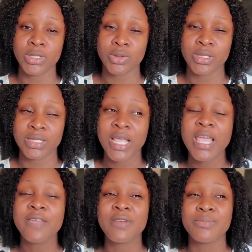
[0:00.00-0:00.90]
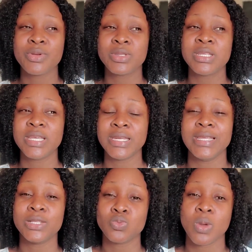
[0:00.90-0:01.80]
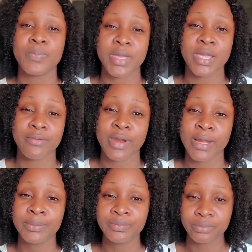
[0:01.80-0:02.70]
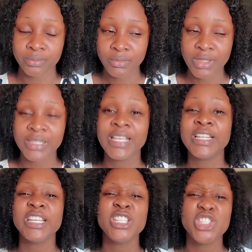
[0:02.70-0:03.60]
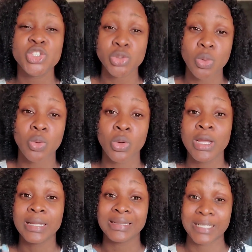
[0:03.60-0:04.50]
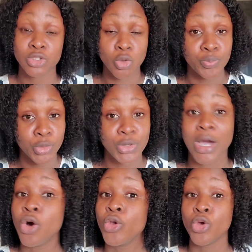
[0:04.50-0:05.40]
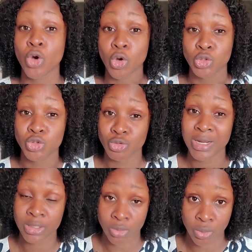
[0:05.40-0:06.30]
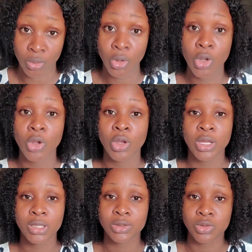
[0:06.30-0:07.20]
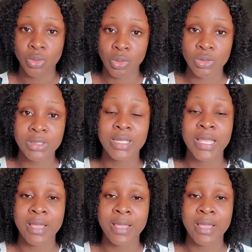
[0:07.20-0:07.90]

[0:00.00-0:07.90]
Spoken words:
a soil test. If you're building in a swampy area, then ensure that your builder or your contractor does